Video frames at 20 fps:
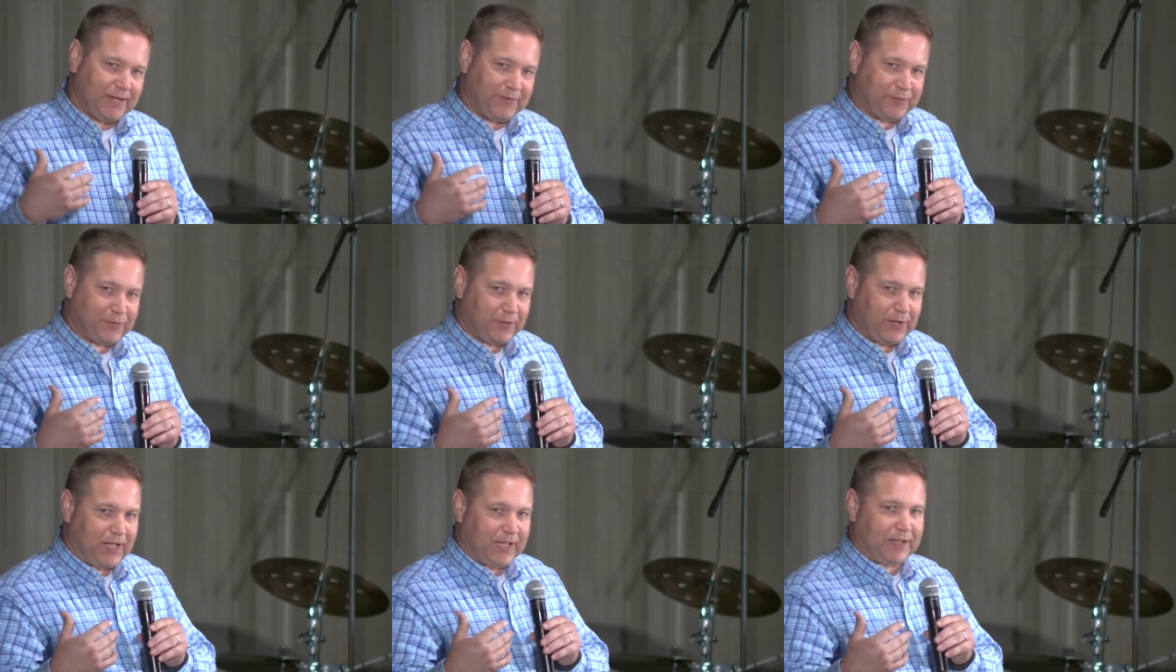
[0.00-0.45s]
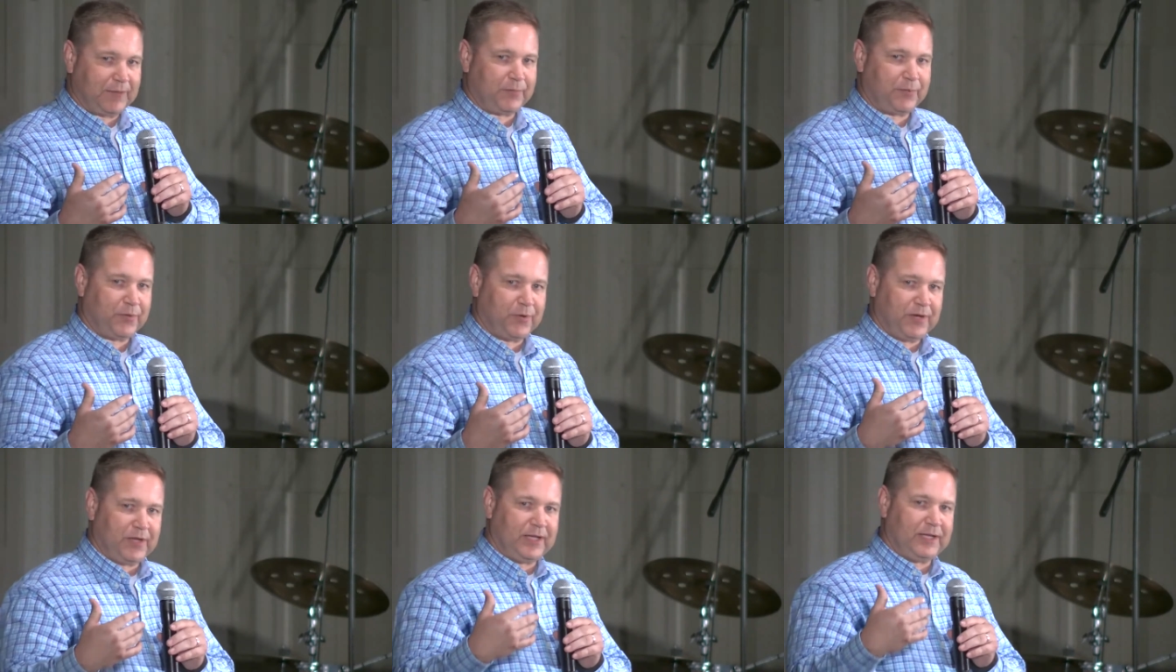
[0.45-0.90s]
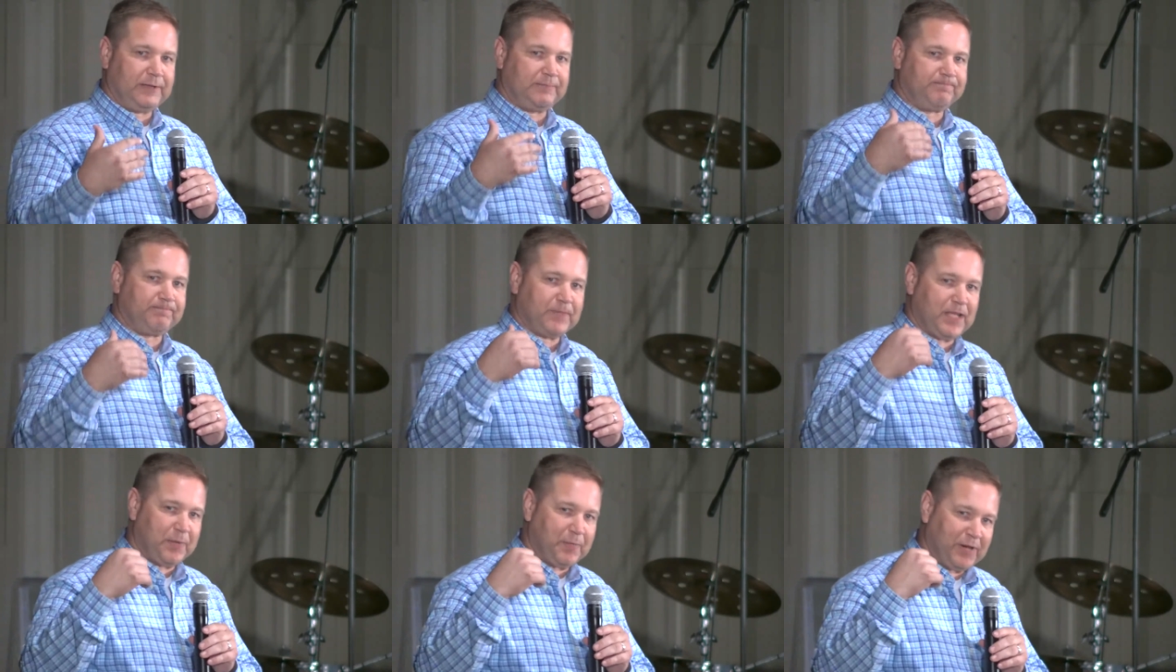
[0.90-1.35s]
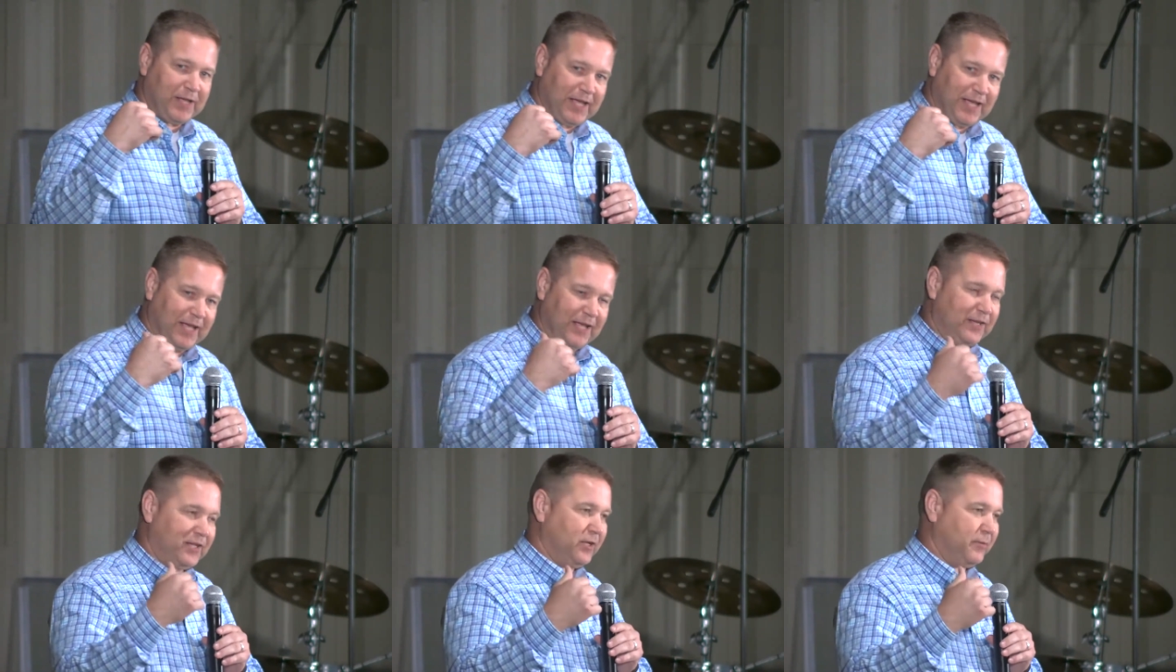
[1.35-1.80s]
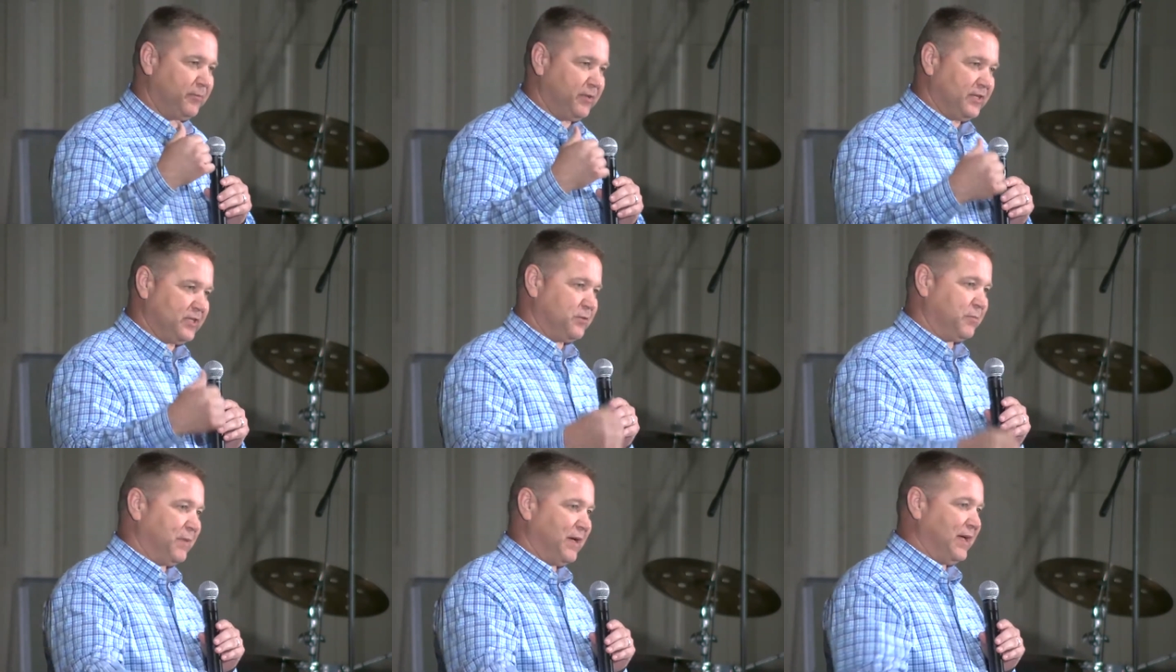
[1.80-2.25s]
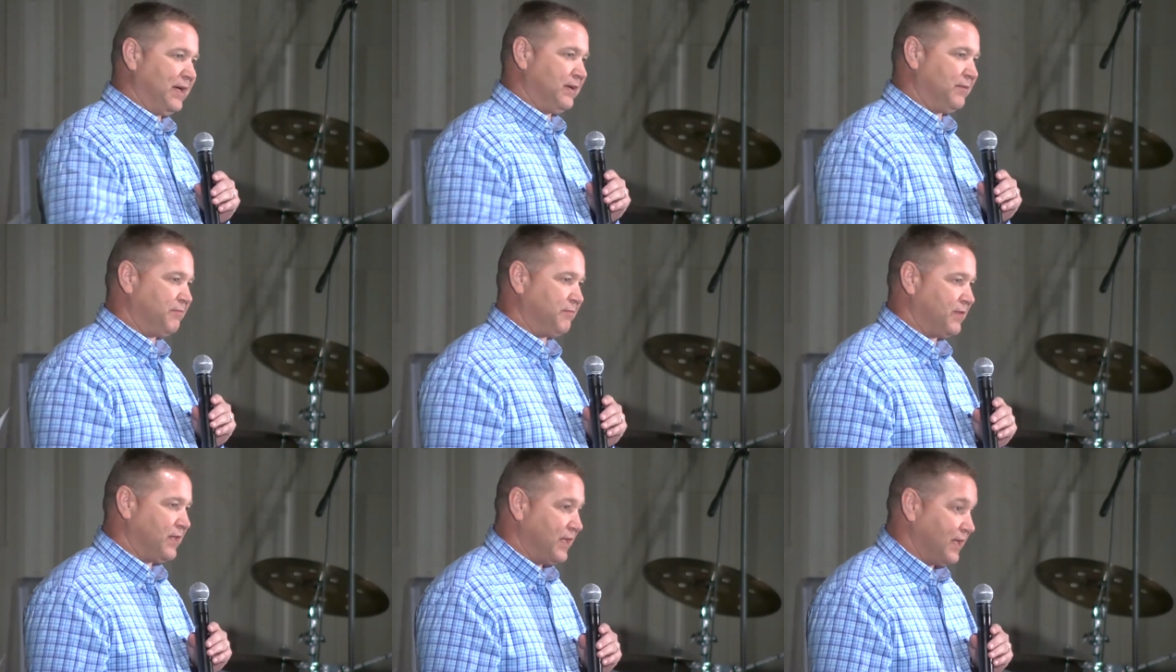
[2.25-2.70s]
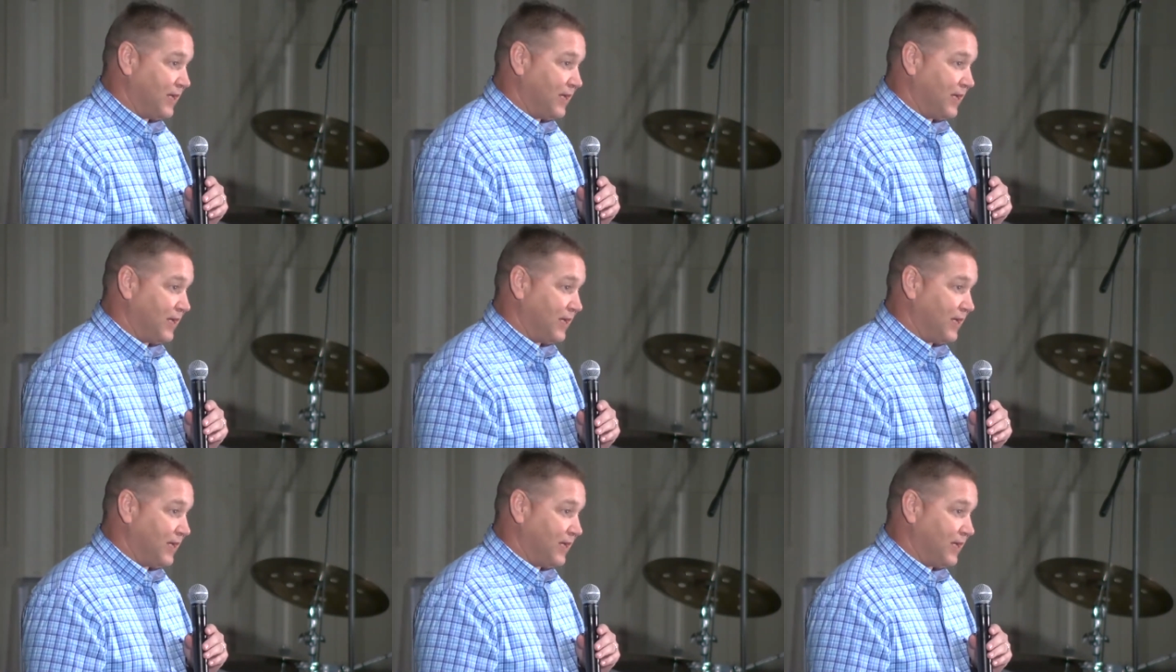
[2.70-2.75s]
And after I pray, I'm going to hand him this mic.